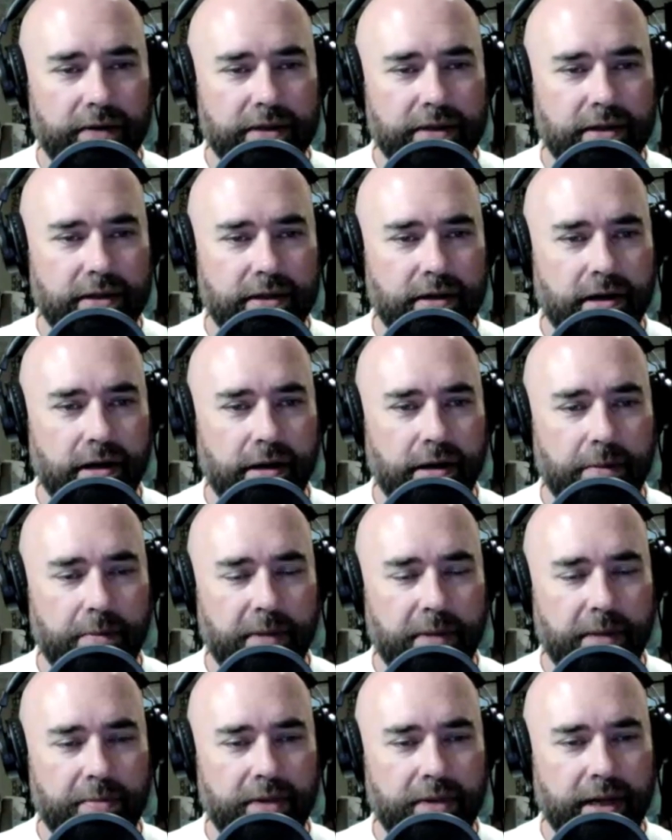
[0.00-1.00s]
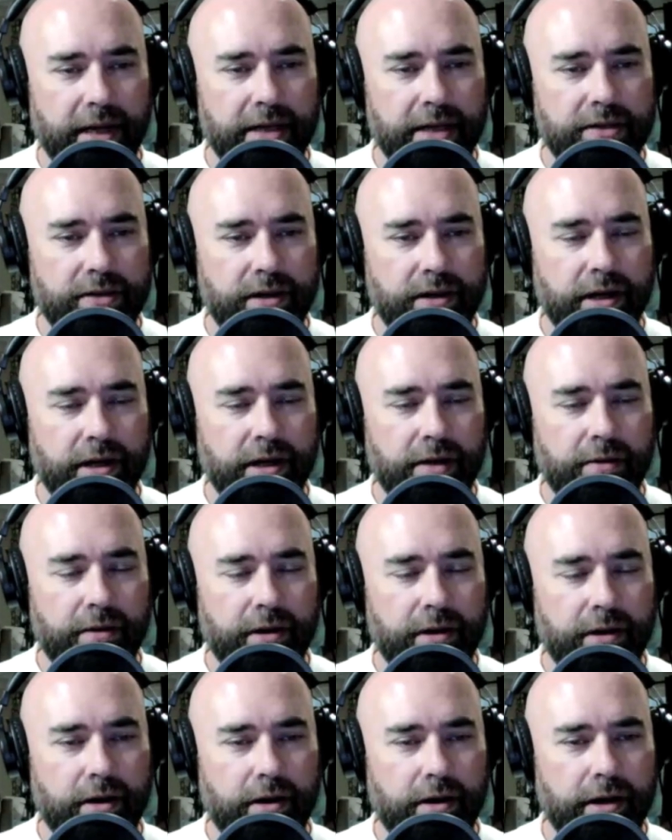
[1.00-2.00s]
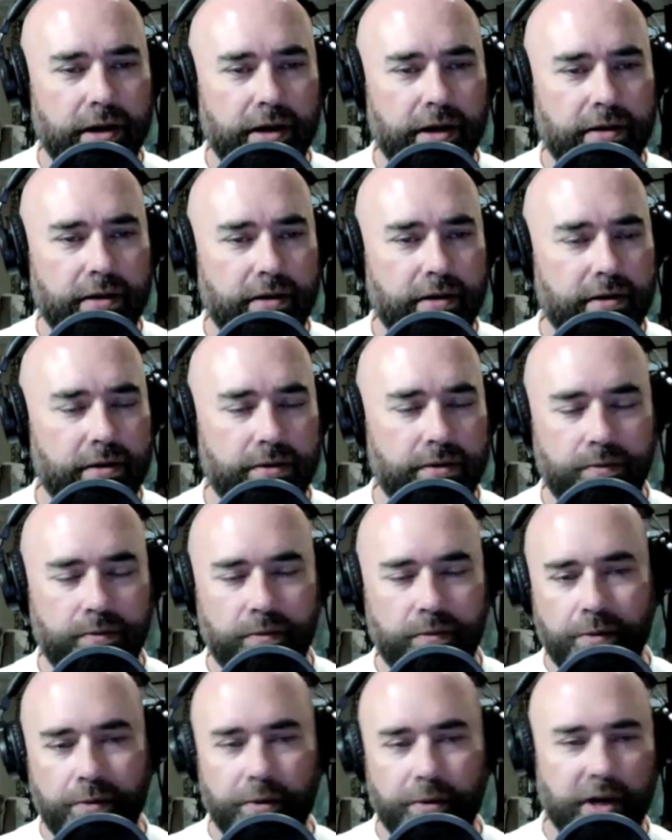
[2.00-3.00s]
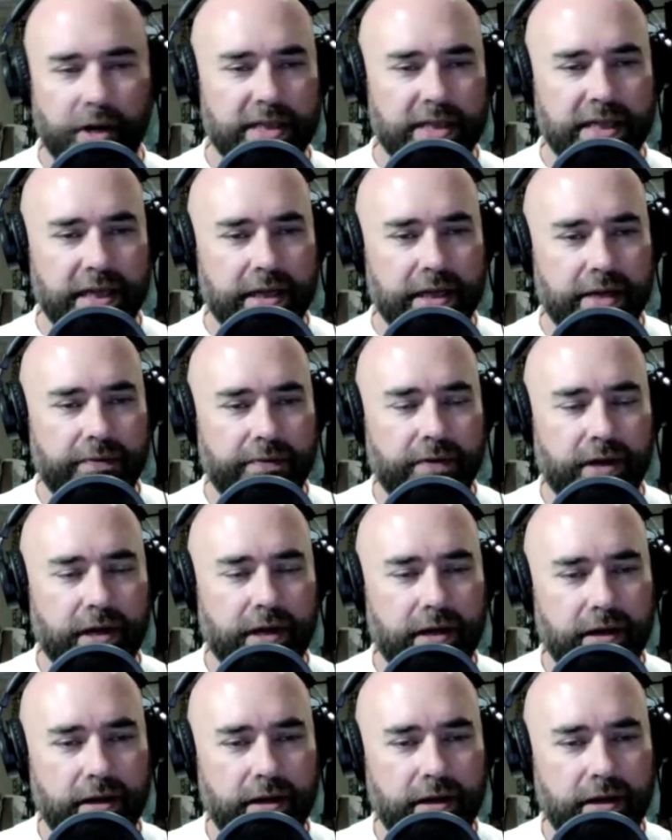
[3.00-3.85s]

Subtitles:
Is there big plans, or we're going to see different